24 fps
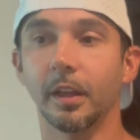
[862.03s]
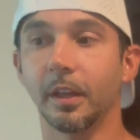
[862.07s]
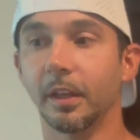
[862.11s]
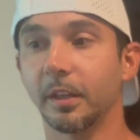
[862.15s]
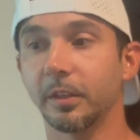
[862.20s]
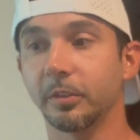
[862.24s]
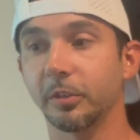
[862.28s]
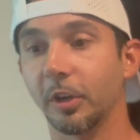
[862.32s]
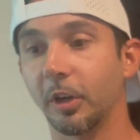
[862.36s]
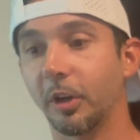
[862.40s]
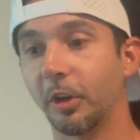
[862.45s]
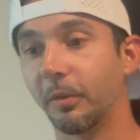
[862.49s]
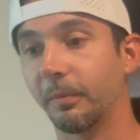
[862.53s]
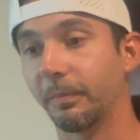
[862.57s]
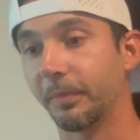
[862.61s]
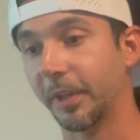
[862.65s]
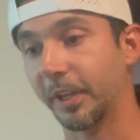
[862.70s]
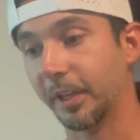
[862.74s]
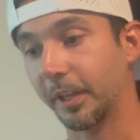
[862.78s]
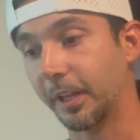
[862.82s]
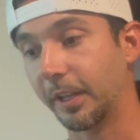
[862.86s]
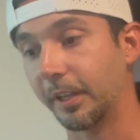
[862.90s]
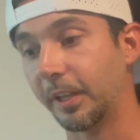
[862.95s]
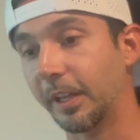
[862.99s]
So
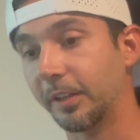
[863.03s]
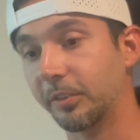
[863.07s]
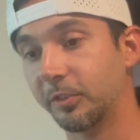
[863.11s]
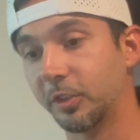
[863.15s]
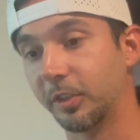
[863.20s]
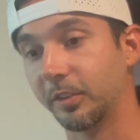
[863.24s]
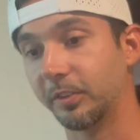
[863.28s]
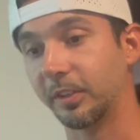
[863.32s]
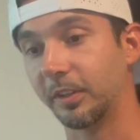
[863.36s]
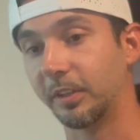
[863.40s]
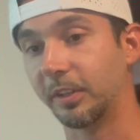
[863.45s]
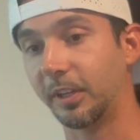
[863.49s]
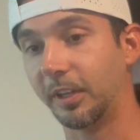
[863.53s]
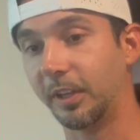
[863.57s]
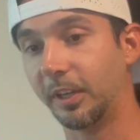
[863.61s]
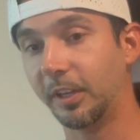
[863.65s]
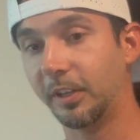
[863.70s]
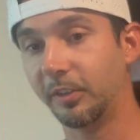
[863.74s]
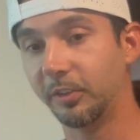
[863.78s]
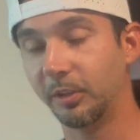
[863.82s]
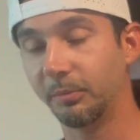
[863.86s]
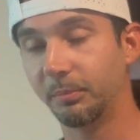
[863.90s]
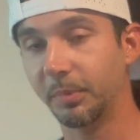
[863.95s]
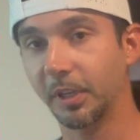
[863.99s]
again, that's just an
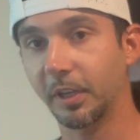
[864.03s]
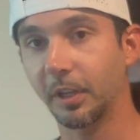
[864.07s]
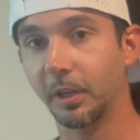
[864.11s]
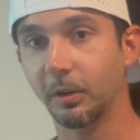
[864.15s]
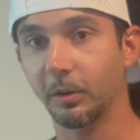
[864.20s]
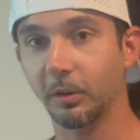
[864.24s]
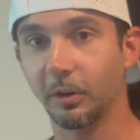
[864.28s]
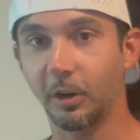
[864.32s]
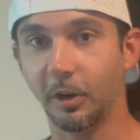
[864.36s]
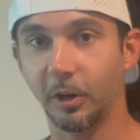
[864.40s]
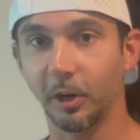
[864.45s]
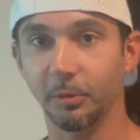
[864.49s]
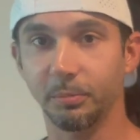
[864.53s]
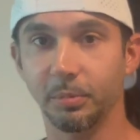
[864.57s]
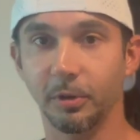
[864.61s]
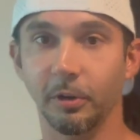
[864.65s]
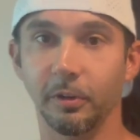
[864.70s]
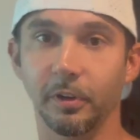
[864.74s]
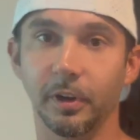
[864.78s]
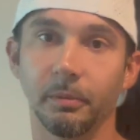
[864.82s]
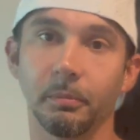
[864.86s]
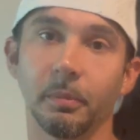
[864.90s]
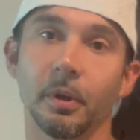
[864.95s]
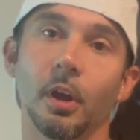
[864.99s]
easy beginner cardio
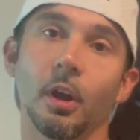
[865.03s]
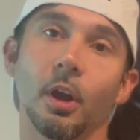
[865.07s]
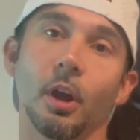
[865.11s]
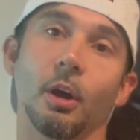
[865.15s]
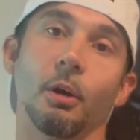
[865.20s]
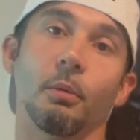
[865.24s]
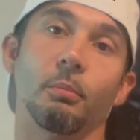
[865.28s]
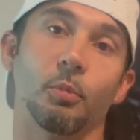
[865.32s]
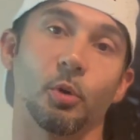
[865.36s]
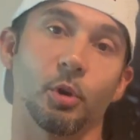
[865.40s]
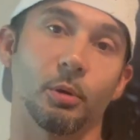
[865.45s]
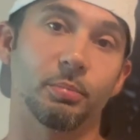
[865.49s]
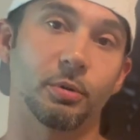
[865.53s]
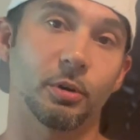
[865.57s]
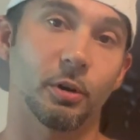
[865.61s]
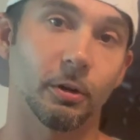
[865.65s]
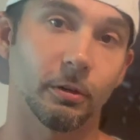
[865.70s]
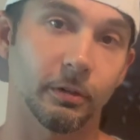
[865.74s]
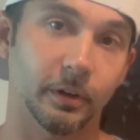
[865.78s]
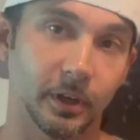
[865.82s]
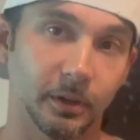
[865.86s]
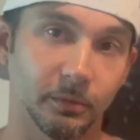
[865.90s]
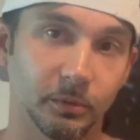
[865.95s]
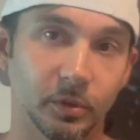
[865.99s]
program. More
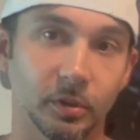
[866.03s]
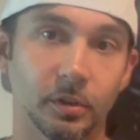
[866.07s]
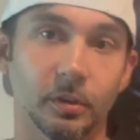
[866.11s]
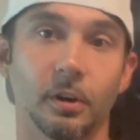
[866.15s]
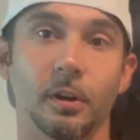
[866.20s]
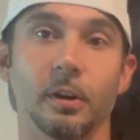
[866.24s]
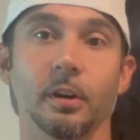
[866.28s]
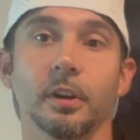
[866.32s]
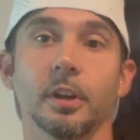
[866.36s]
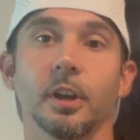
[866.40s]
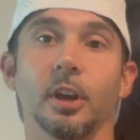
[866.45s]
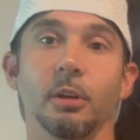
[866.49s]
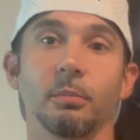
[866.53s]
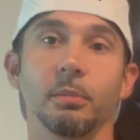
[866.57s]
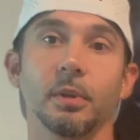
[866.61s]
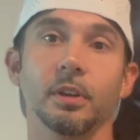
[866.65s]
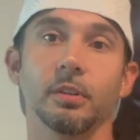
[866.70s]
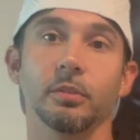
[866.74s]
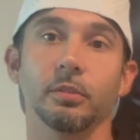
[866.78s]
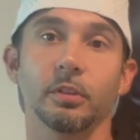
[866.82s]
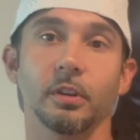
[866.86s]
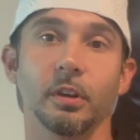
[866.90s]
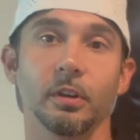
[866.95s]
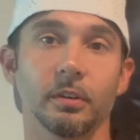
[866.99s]
programs are coming.
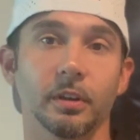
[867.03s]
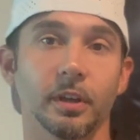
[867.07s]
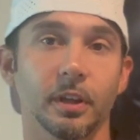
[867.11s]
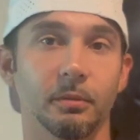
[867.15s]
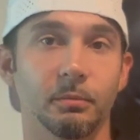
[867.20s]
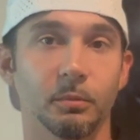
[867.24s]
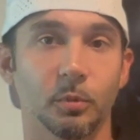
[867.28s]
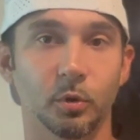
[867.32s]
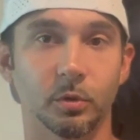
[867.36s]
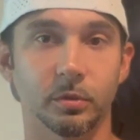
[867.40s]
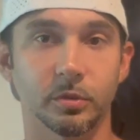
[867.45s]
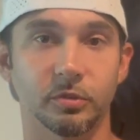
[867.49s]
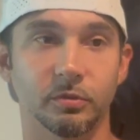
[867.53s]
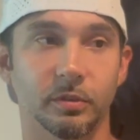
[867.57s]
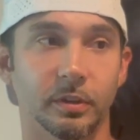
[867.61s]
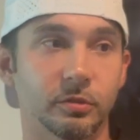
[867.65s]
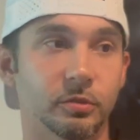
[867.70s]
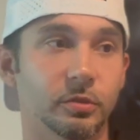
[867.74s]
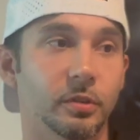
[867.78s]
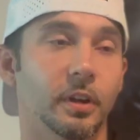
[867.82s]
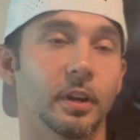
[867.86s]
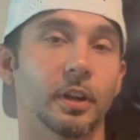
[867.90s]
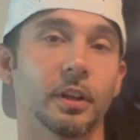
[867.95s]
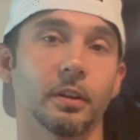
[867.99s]
So again, more strength
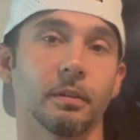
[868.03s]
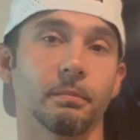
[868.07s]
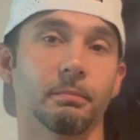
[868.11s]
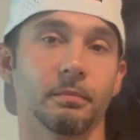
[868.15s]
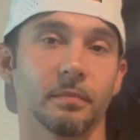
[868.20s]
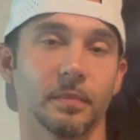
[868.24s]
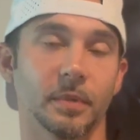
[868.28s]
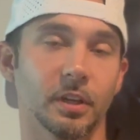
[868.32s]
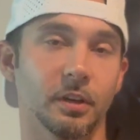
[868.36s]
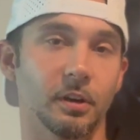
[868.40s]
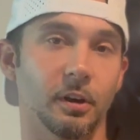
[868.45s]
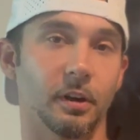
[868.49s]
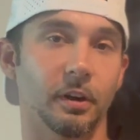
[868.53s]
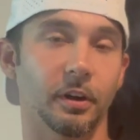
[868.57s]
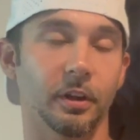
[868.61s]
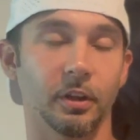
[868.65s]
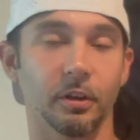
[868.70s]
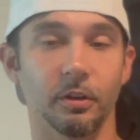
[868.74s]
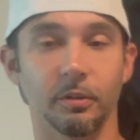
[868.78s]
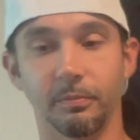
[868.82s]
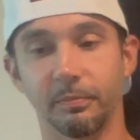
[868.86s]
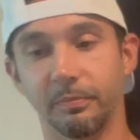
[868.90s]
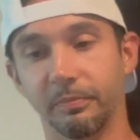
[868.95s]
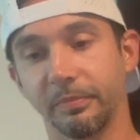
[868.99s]
training,
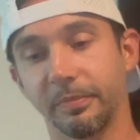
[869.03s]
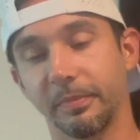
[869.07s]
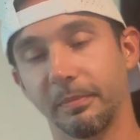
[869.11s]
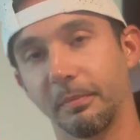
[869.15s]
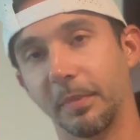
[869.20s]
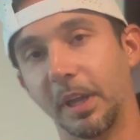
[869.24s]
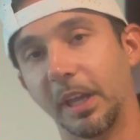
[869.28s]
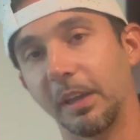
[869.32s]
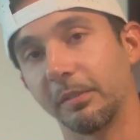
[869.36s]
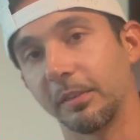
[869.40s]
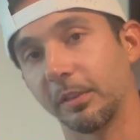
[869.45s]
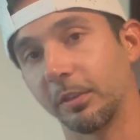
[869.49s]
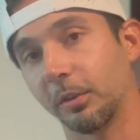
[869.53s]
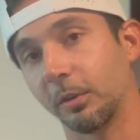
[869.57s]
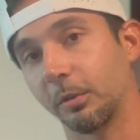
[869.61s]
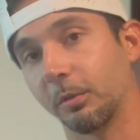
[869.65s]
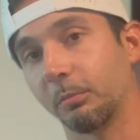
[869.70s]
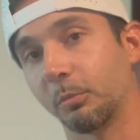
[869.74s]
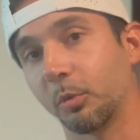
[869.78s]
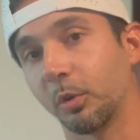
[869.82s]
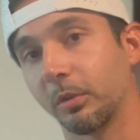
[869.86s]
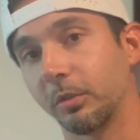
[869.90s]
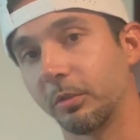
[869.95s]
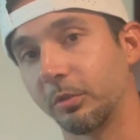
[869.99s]
cardio, may even throw
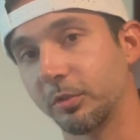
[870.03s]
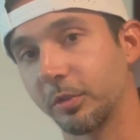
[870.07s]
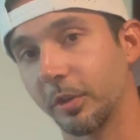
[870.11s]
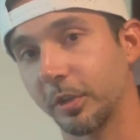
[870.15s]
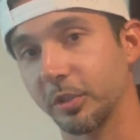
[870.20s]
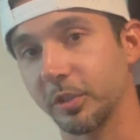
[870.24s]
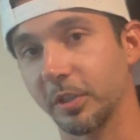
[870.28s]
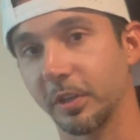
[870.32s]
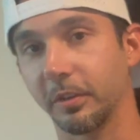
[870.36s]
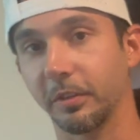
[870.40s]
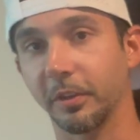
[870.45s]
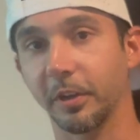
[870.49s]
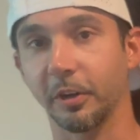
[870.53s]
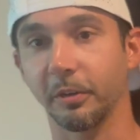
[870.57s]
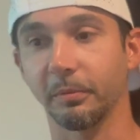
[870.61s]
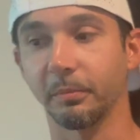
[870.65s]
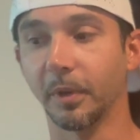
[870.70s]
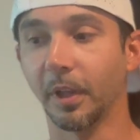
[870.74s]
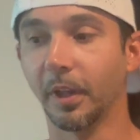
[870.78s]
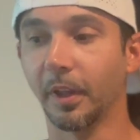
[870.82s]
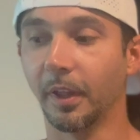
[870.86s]
more nutrition in there.